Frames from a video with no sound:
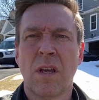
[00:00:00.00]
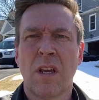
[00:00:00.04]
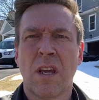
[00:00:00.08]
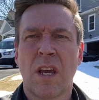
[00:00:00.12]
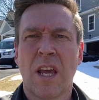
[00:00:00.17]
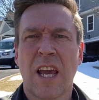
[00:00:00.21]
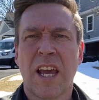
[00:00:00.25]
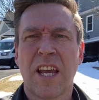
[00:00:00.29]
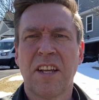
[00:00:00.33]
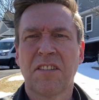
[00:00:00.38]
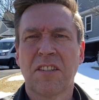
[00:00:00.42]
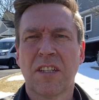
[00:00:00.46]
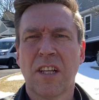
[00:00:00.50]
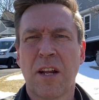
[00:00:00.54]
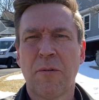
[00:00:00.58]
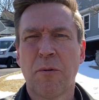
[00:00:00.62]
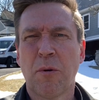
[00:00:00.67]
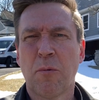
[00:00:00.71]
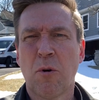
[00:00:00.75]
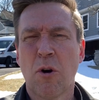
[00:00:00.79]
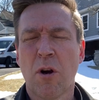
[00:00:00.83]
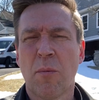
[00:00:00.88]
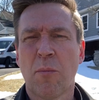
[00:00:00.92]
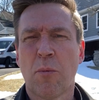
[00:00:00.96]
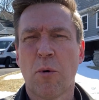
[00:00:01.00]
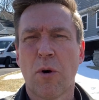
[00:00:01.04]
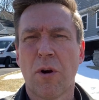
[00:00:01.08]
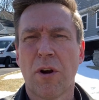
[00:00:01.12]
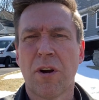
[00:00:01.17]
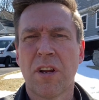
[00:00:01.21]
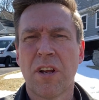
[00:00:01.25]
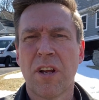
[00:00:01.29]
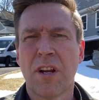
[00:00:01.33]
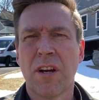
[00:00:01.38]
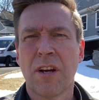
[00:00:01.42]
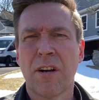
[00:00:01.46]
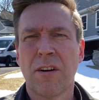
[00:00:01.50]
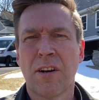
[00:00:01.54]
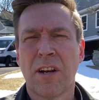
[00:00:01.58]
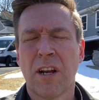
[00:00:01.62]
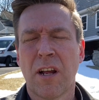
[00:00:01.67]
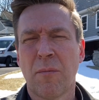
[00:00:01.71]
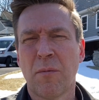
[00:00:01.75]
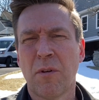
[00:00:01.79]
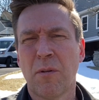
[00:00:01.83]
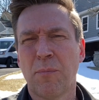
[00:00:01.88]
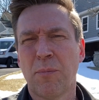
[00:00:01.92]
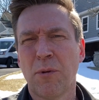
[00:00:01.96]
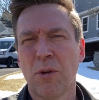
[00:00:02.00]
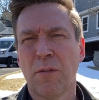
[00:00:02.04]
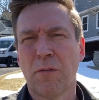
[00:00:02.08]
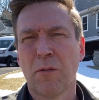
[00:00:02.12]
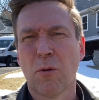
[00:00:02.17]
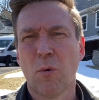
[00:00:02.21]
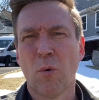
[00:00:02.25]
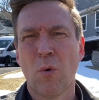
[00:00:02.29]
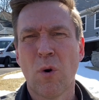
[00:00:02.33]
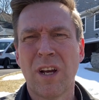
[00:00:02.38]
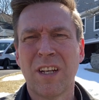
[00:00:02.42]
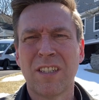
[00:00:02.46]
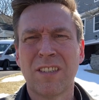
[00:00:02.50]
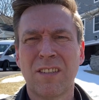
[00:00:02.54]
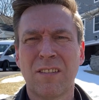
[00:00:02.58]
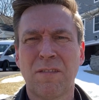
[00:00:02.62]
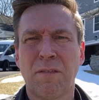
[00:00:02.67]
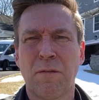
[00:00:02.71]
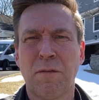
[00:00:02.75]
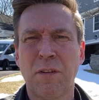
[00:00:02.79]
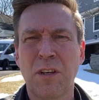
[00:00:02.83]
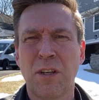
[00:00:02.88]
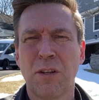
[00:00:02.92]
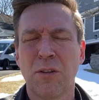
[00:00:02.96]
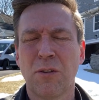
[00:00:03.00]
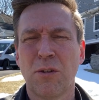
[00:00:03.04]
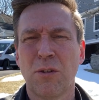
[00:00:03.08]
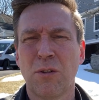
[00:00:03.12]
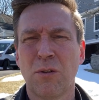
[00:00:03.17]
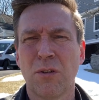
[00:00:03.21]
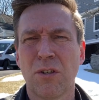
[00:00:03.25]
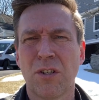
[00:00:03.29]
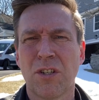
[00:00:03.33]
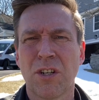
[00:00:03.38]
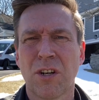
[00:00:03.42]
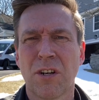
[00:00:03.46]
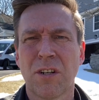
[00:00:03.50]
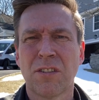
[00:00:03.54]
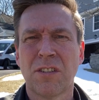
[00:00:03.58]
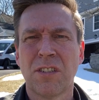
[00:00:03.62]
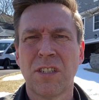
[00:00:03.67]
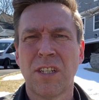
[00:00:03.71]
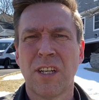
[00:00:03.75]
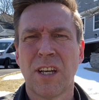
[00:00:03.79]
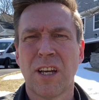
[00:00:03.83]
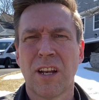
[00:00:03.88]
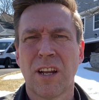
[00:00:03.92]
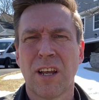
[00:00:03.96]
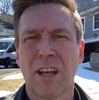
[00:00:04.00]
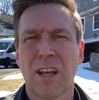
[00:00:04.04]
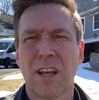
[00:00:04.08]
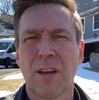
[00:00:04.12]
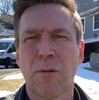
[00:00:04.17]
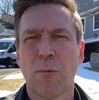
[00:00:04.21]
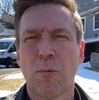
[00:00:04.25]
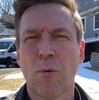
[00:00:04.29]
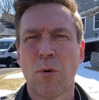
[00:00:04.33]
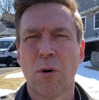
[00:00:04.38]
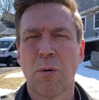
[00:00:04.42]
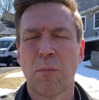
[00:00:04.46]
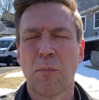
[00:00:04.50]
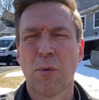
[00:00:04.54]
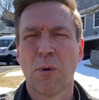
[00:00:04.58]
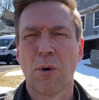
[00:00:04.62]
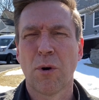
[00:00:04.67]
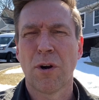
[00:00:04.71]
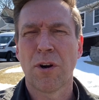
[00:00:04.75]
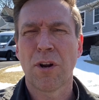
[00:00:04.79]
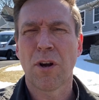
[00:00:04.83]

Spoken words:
Hey, it's Glen with Warmboard here, and I'm in beautiful Westfield, New Jersey at a Warmboard